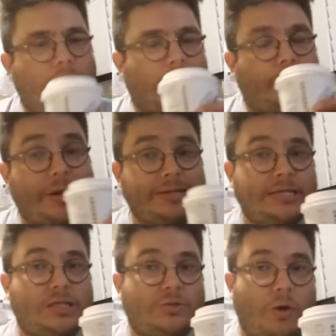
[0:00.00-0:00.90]

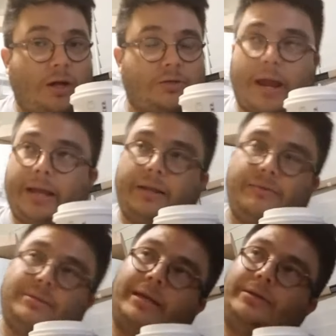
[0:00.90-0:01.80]
criticize his works, right? He
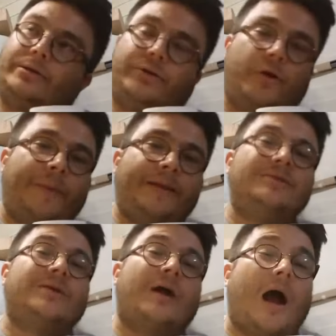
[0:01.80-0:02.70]
was like, dude, your
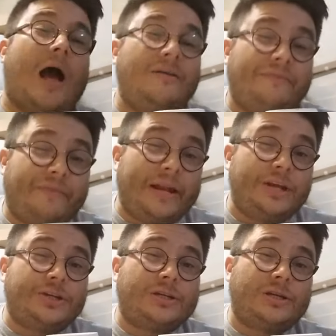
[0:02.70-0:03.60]
paintings are
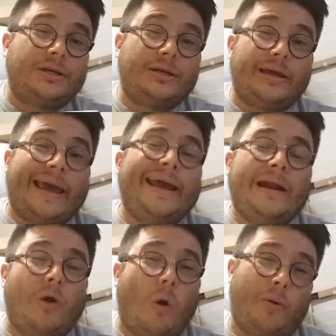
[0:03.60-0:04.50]
unfinished
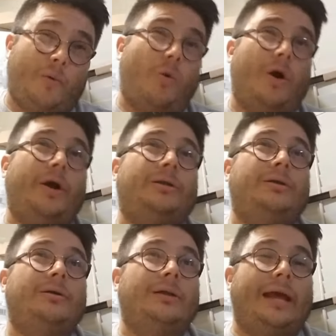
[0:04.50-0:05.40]
and overworked.
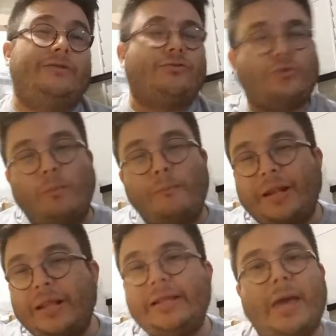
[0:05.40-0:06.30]
Like,
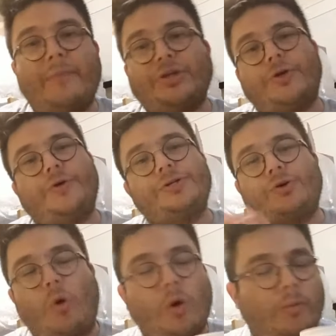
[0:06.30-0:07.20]
completely amateurish,
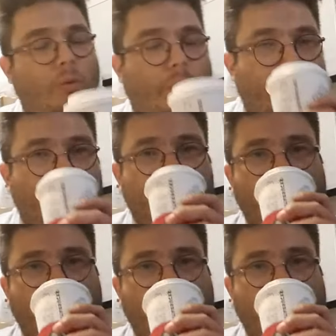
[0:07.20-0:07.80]
horrible work.